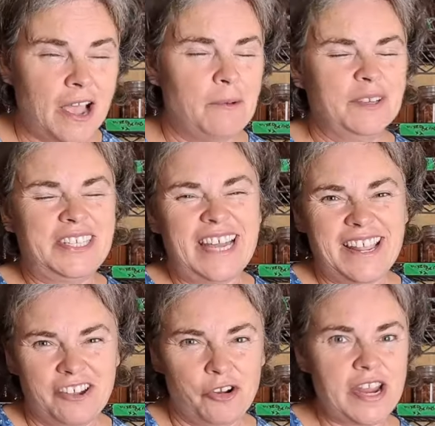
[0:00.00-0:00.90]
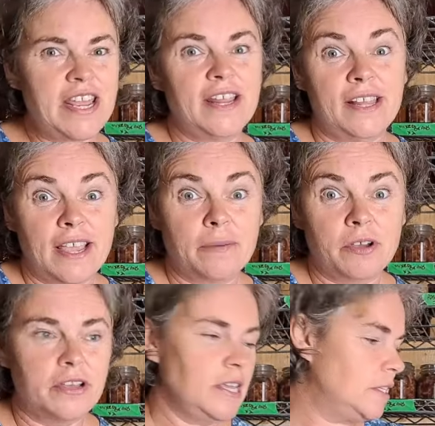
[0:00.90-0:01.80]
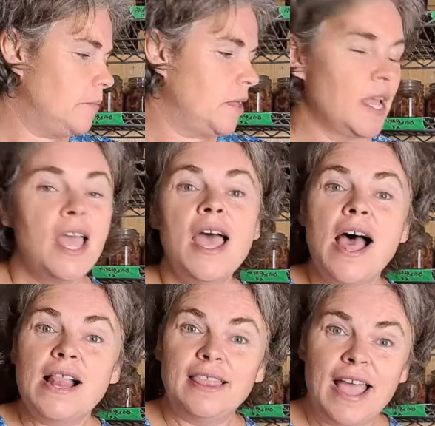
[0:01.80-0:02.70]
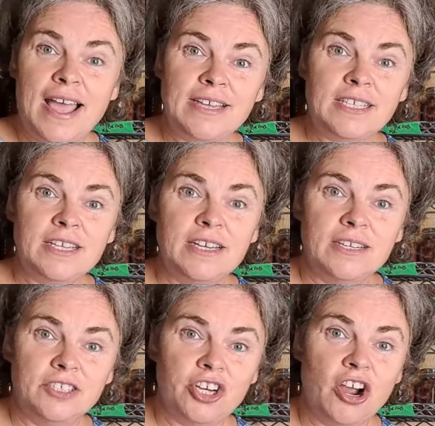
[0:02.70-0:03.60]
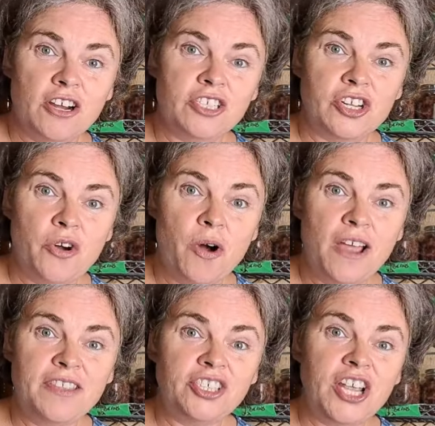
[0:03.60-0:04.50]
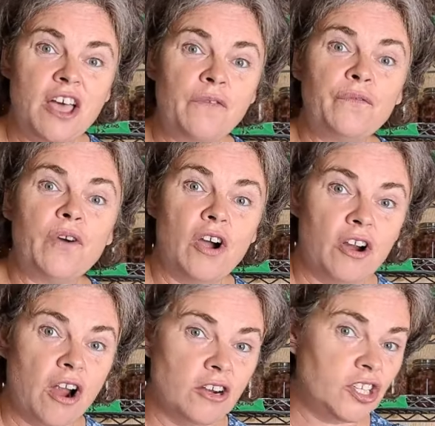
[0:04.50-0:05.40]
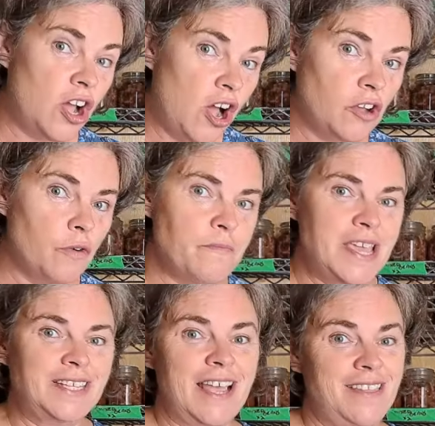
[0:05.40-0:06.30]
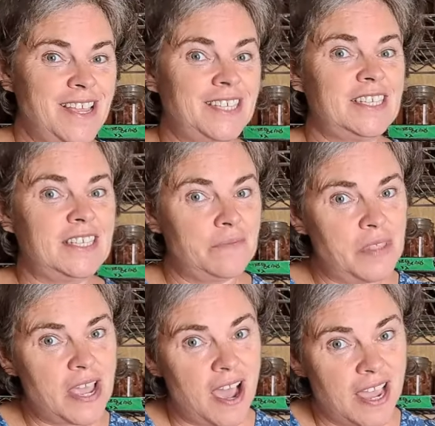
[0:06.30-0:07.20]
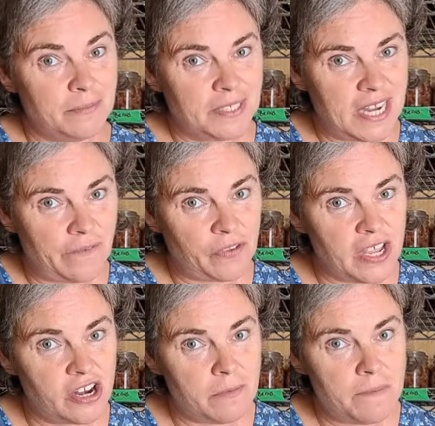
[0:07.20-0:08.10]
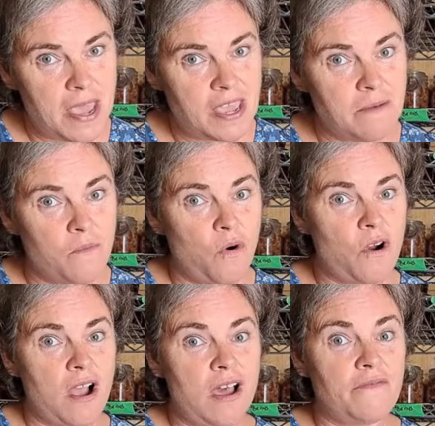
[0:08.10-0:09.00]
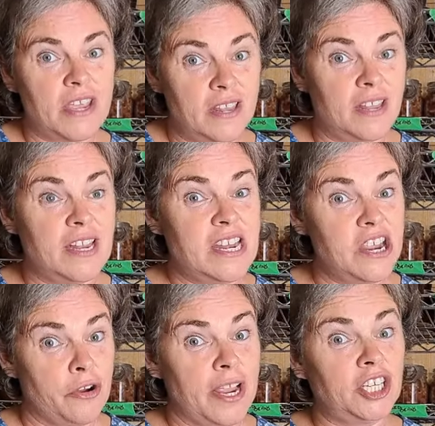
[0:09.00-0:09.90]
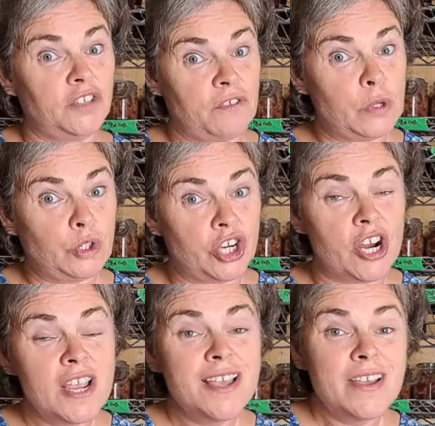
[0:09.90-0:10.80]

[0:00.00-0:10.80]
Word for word: I almost said ingredient like I'm cooking something. Last jars to go on the shelf are our taco meat. And this is something I am definitely going to be making more of in the nearish future